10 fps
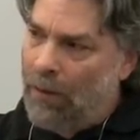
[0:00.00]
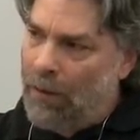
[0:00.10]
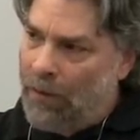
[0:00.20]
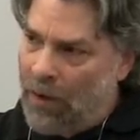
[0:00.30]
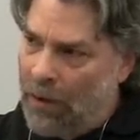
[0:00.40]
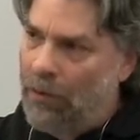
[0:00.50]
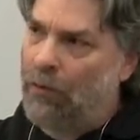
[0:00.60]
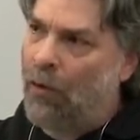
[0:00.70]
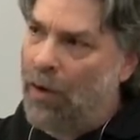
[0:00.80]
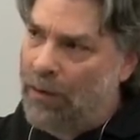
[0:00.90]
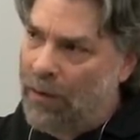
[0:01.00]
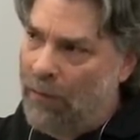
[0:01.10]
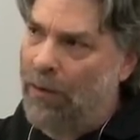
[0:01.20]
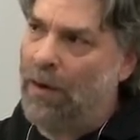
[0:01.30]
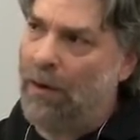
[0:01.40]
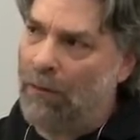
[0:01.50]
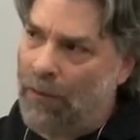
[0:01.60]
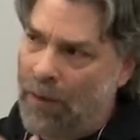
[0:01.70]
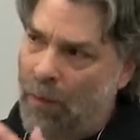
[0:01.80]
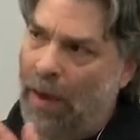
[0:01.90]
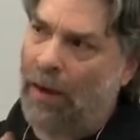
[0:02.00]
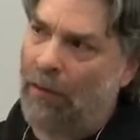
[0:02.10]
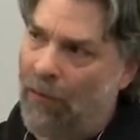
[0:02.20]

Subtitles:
continued creativity of the back